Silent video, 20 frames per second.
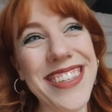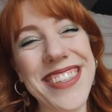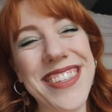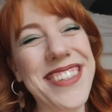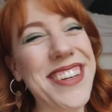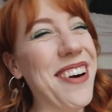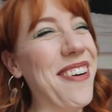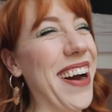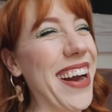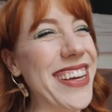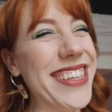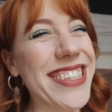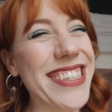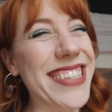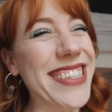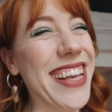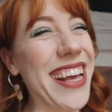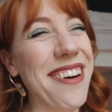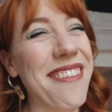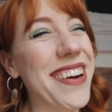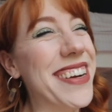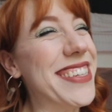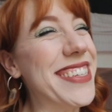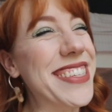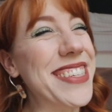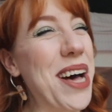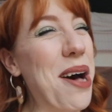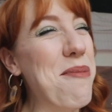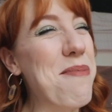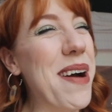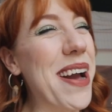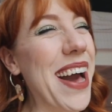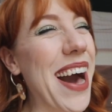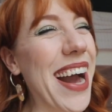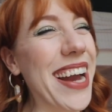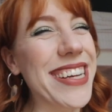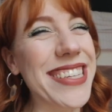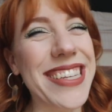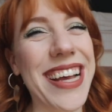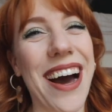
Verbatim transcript: So I just can't wait to sob my eyes